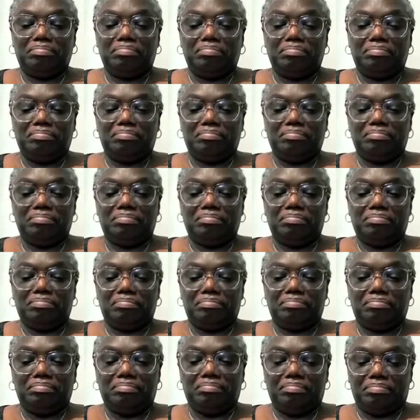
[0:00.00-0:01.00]

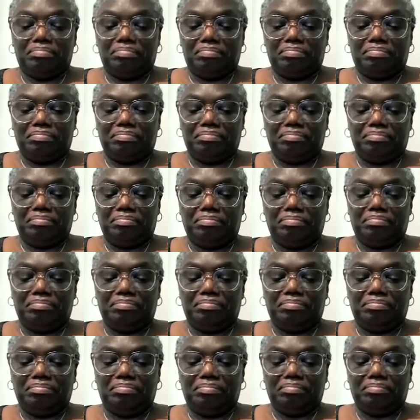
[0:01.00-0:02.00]

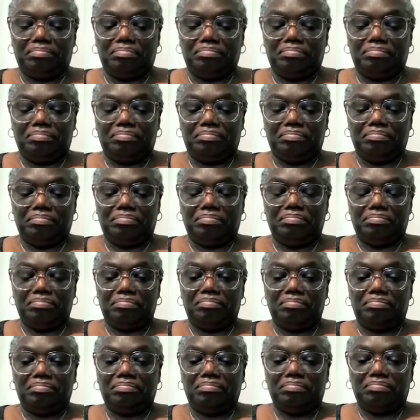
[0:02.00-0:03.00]

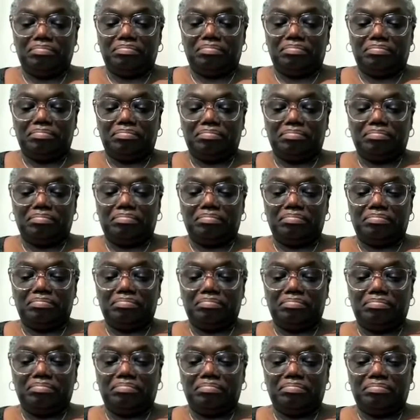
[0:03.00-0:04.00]

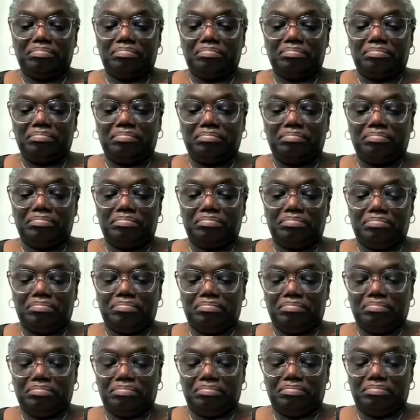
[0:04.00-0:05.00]

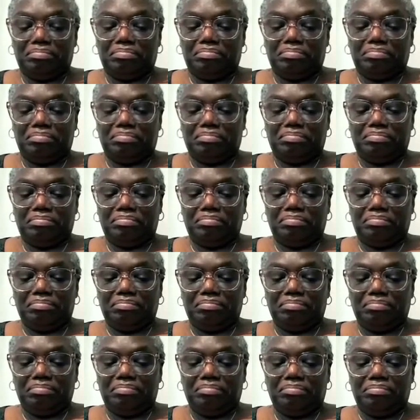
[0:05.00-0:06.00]

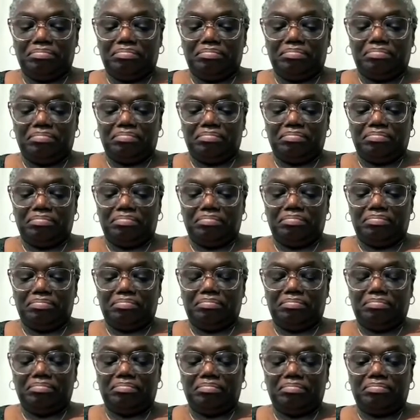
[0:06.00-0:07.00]

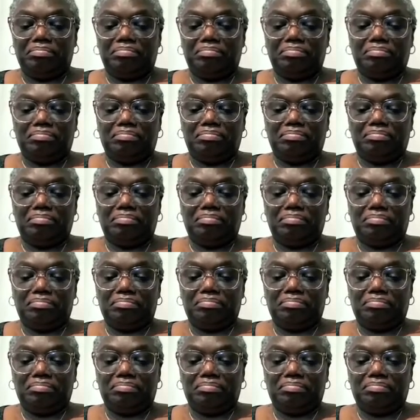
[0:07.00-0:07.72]
(not speaking)